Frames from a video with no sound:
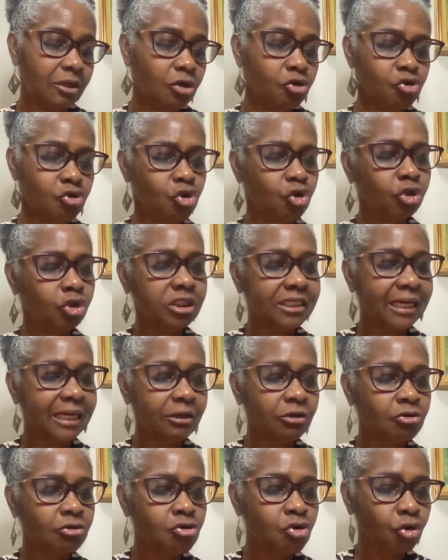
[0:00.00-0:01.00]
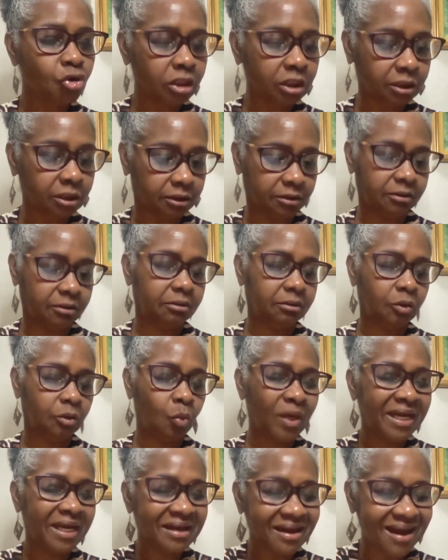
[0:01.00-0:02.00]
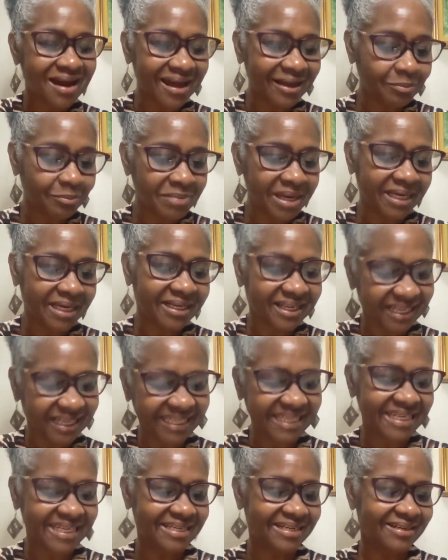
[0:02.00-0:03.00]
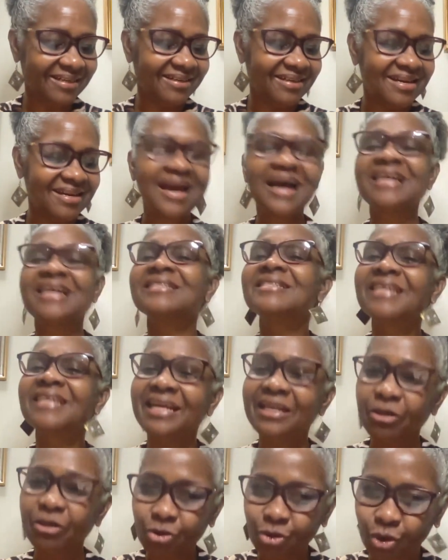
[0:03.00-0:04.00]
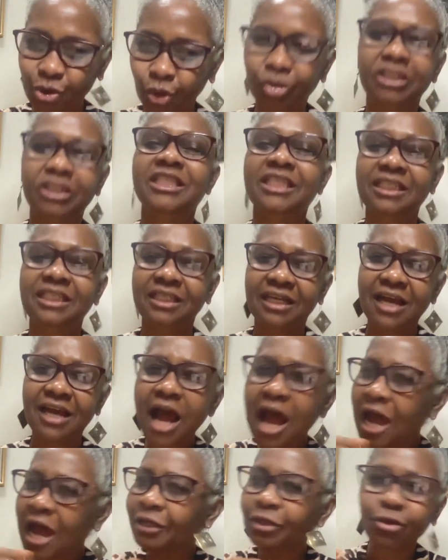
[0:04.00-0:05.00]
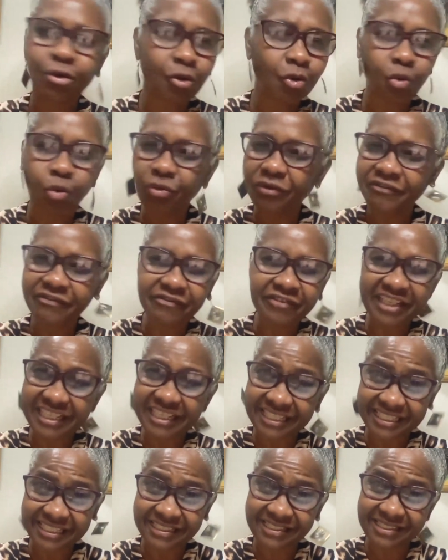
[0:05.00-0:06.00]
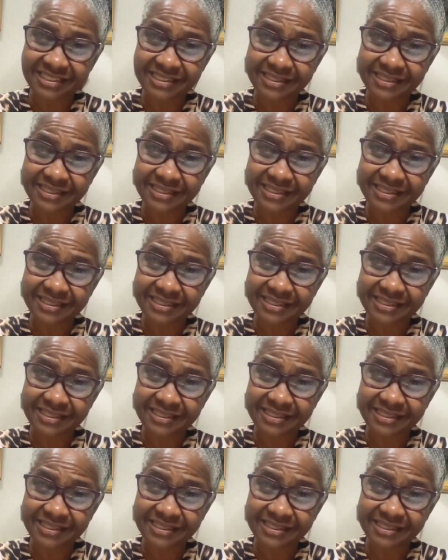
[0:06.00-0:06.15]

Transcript: not take nothing where God make clean and say dirty and no good for eat.